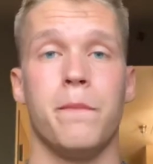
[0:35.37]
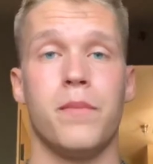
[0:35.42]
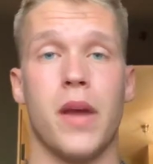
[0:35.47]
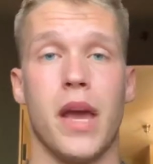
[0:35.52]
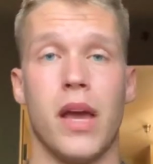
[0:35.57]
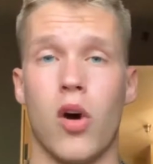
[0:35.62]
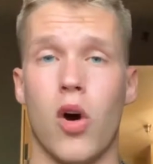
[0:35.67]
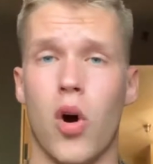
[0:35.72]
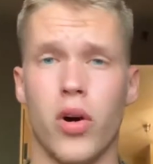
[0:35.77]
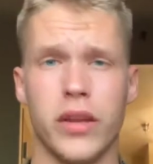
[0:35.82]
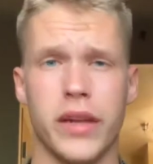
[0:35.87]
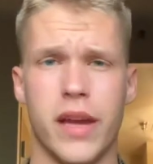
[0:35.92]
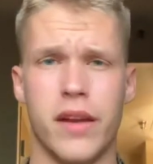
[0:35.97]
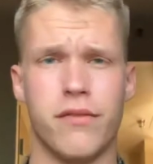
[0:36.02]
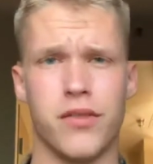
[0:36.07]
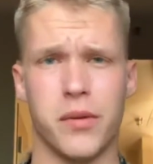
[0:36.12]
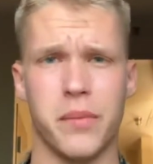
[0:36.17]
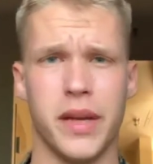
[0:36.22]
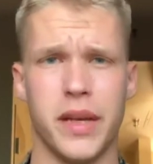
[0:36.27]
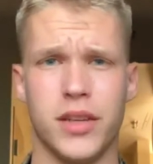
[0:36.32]
And all the
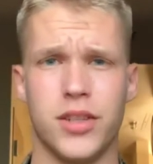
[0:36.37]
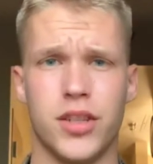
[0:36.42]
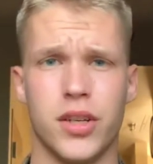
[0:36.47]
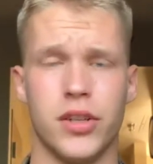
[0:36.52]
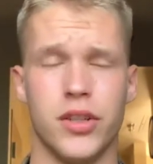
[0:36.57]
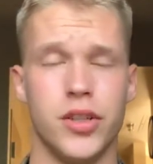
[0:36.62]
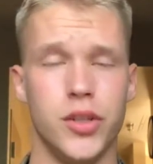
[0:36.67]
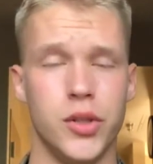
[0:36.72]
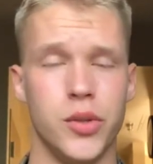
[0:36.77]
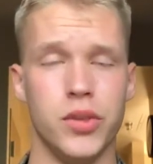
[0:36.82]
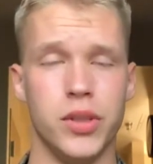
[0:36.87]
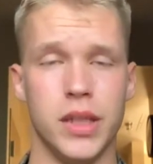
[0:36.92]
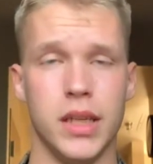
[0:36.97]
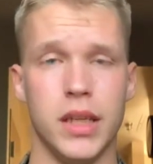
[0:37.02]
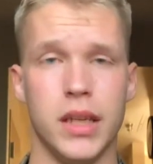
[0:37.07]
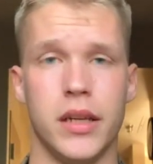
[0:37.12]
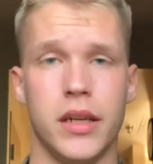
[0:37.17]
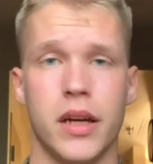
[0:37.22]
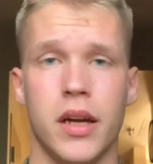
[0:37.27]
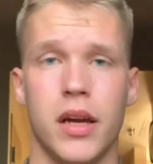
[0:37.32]
information you
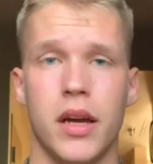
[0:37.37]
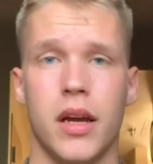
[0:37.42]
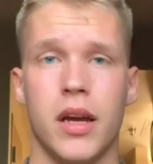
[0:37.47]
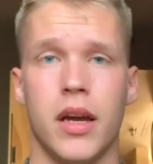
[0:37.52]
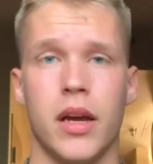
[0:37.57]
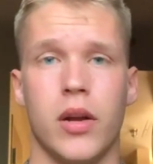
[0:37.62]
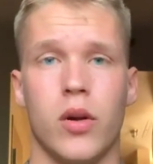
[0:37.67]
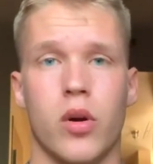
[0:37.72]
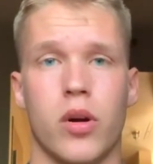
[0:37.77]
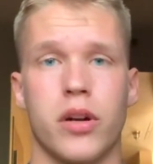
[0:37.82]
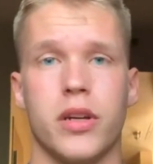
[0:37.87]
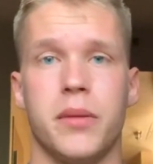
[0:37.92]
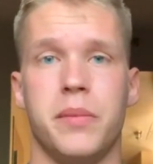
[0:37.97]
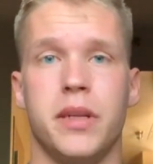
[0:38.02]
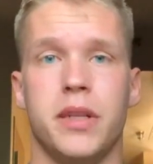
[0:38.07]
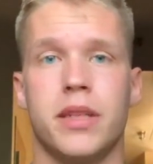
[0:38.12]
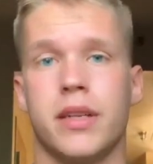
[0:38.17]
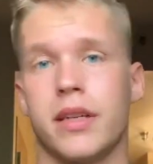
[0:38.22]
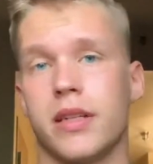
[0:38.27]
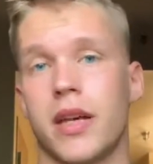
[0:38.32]
need in order to be
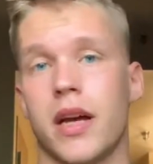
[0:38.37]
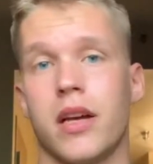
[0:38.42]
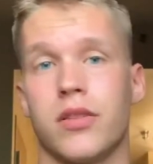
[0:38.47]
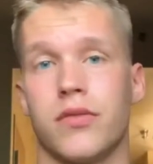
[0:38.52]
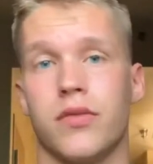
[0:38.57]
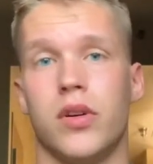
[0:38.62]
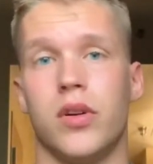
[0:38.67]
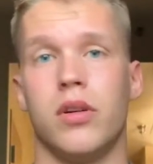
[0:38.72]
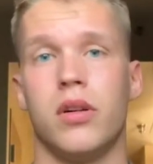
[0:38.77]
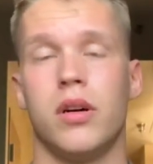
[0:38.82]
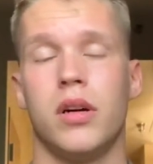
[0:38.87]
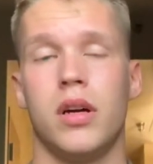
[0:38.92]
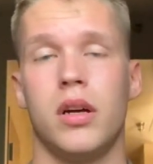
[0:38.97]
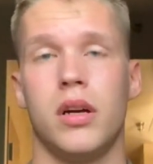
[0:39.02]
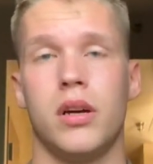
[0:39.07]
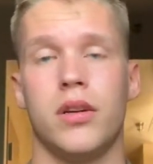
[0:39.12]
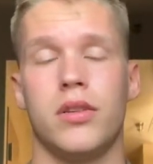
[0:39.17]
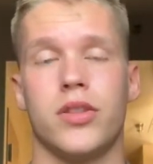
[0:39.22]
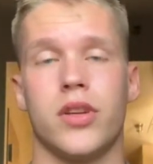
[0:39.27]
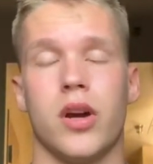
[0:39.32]
successful.
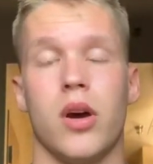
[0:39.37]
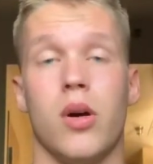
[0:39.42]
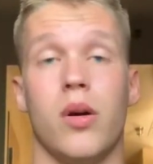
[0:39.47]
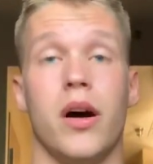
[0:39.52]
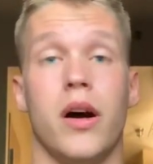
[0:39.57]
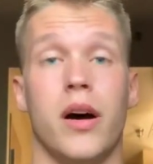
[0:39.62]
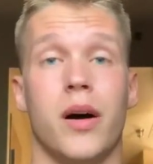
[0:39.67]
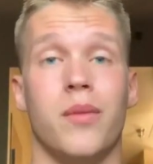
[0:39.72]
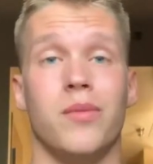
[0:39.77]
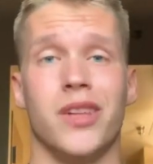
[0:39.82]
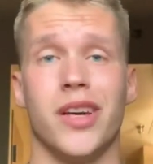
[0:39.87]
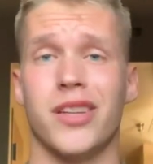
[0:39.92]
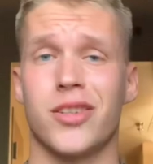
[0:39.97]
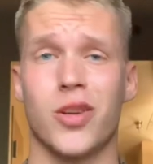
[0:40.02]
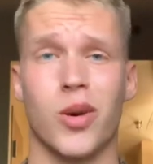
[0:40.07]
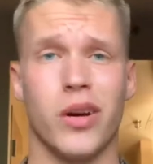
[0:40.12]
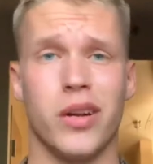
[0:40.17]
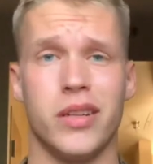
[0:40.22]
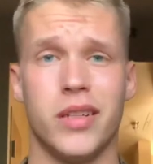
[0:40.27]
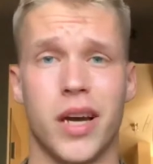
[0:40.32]
So let's
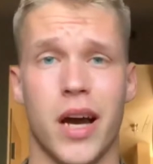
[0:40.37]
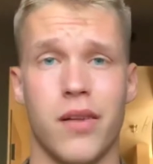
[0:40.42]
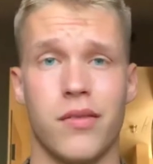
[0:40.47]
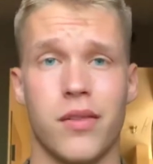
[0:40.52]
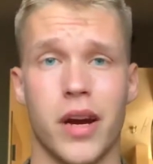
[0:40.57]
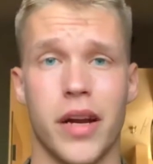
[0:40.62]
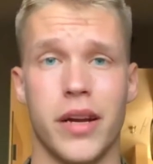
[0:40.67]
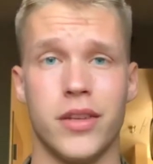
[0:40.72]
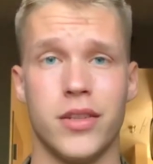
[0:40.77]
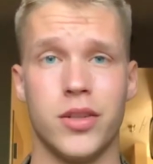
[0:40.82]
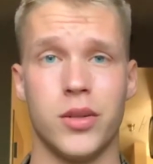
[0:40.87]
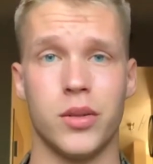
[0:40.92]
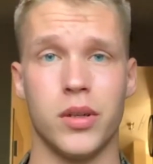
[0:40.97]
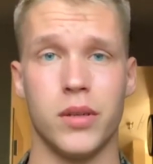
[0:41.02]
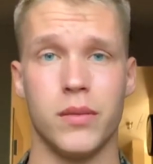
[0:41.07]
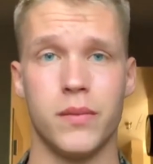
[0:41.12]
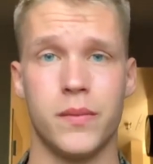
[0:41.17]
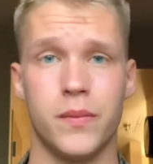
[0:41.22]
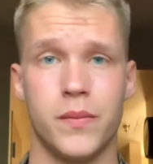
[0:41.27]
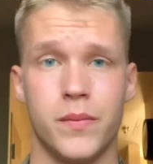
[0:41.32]
go ahead and dive right into it.